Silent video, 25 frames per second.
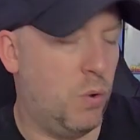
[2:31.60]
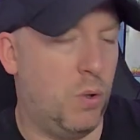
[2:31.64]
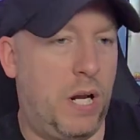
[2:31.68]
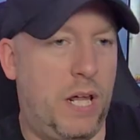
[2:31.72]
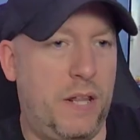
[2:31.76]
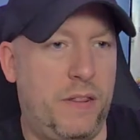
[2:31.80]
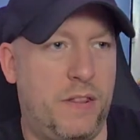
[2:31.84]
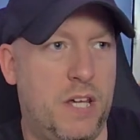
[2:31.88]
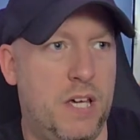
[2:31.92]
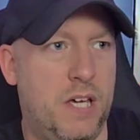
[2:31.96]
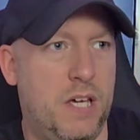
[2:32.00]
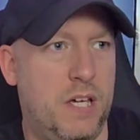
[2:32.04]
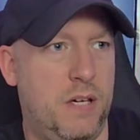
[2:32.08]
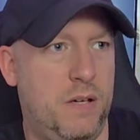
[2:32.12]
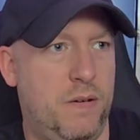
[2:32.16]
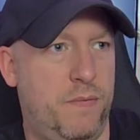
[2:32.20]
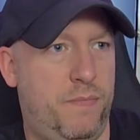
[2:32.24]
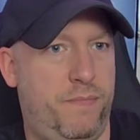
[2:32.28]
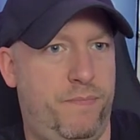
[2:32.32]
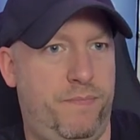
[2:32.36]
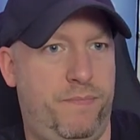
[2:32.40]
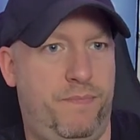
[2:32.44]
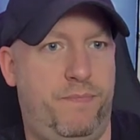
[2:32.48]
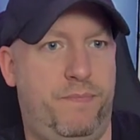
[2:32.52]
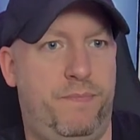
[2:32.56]
know, like the
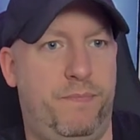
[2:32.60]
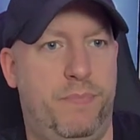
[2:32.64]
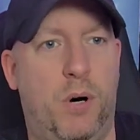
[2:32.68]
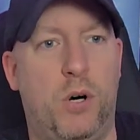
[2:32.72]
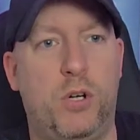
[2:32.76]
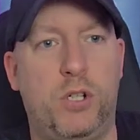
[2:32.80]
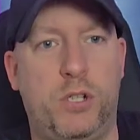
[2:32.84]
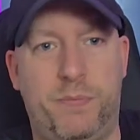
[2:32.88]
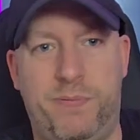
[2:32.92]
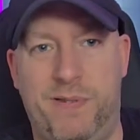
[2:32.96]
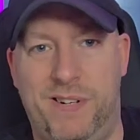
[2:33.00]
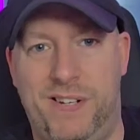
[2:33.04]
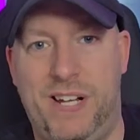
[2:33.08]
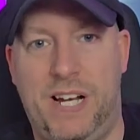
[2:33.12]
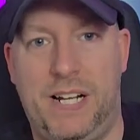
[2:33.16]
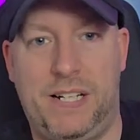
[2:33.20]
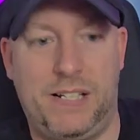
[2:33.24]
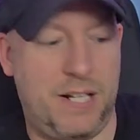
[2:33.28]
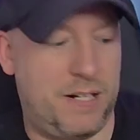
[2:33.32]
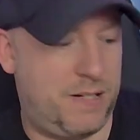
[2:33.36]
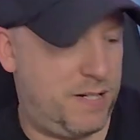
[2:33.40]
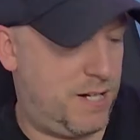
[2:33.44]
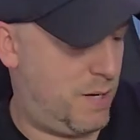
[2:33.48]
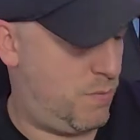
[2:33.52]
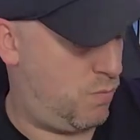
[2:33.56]
box
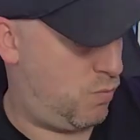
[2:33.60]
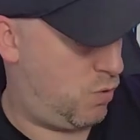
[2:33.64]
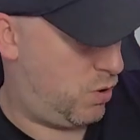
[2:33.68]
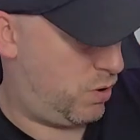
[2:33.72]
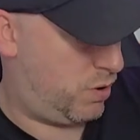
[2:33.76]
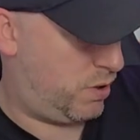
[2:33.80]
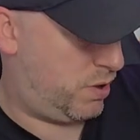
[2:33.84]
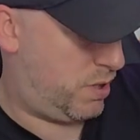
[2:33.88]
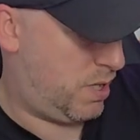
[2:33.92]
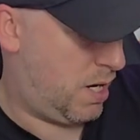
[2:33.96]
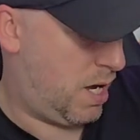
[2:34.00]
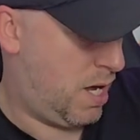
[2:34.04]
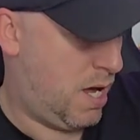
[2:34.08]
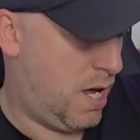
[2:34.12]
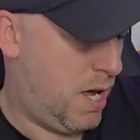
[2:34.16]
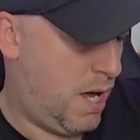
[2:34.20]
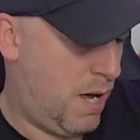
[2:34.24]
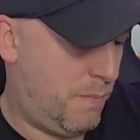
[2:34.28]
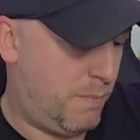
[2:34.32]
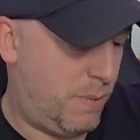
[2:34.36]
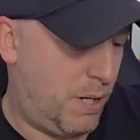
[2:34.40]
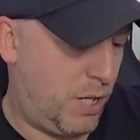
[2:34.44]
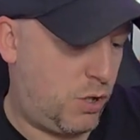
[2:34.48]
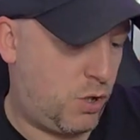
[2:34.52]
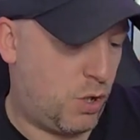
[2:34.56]
protector type ones,
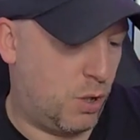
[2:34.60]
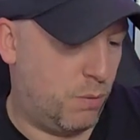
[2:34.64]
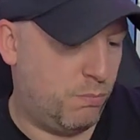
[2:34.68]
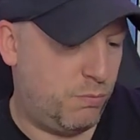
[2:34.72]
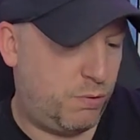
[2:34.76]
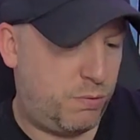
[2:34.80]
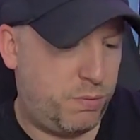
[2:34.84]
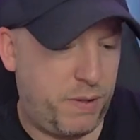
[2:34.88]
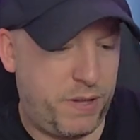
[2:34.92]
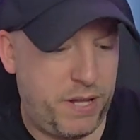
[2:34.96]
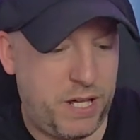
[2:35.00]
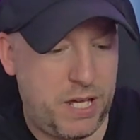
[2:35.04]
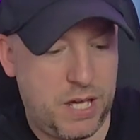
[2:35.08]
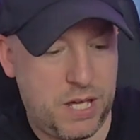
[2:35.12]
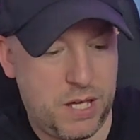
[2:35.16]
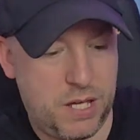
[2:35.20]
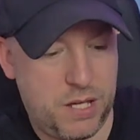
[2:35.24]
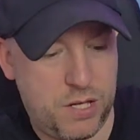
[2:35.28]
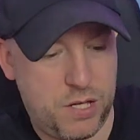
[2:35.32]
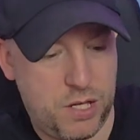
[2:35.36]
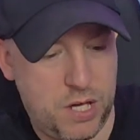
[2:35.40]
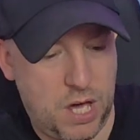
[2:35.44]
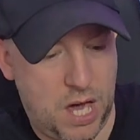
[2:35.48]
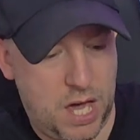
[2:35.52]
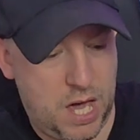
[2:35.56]
but it comes with
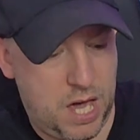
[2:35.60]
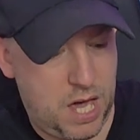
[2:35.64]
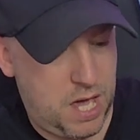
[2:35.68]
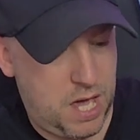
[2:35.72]
a